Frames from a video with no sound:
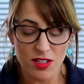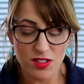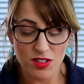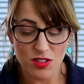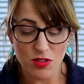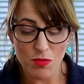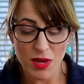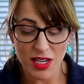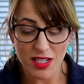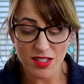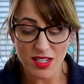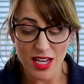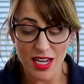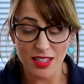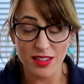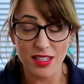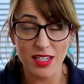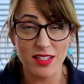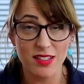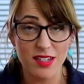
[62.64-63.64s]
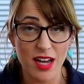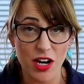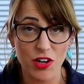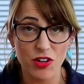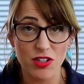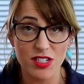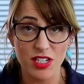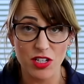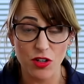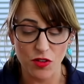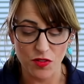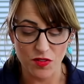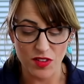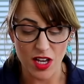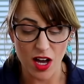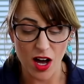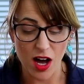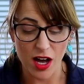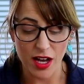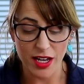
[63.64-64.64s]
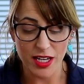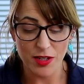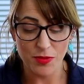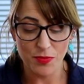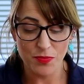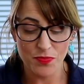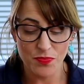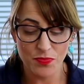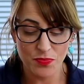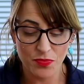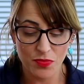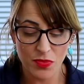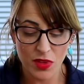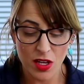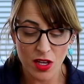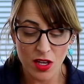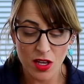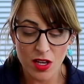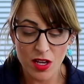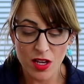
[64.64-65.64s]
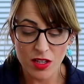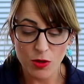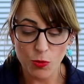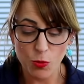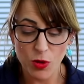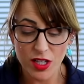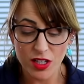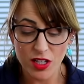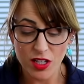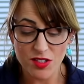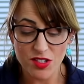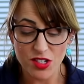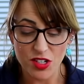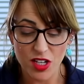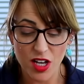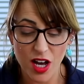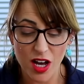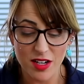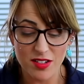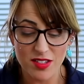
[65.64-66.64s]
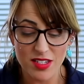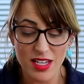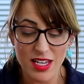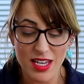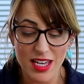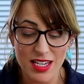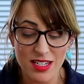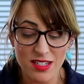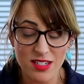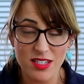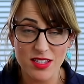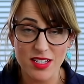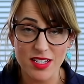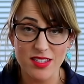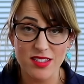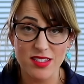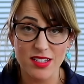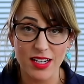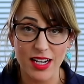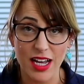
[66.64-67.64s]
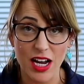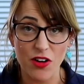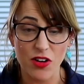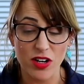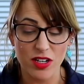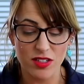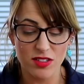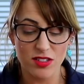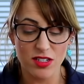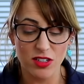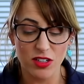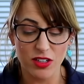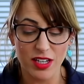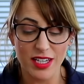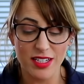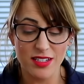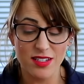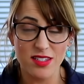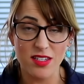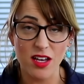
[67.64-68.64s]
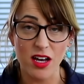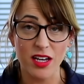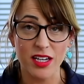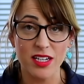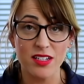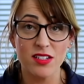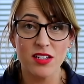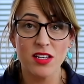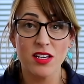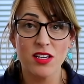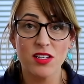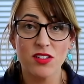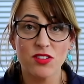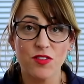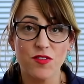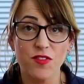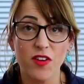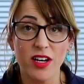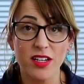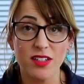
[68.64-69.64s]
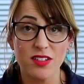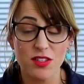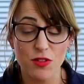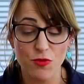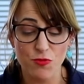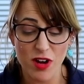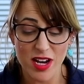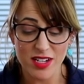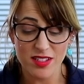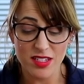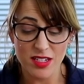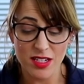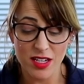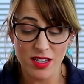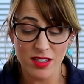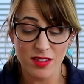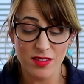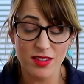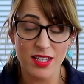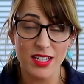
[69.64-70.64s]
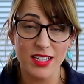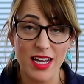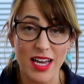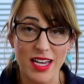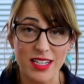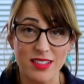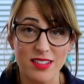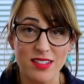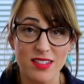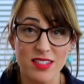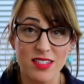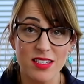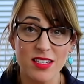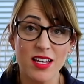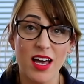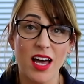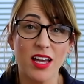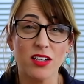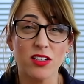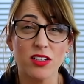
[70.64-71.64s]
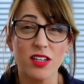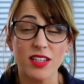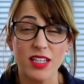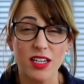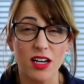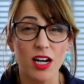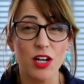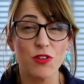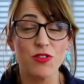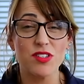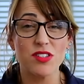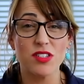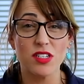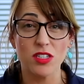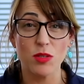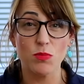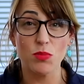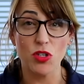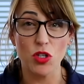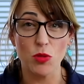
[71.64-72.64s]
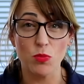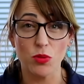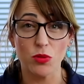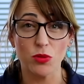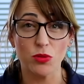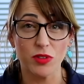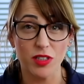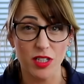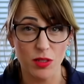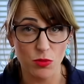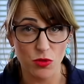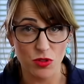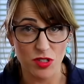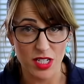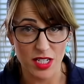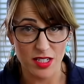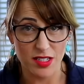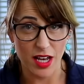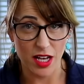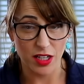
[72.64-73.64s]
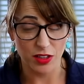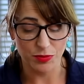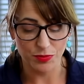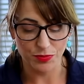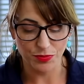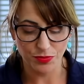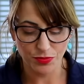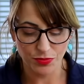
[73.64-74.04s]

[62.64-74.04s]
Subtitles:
to maintain the integrity of the eye. And we are going to cut into this sclera to look inside to find the retina, the lens, and look at the iris and the pupil in more detail.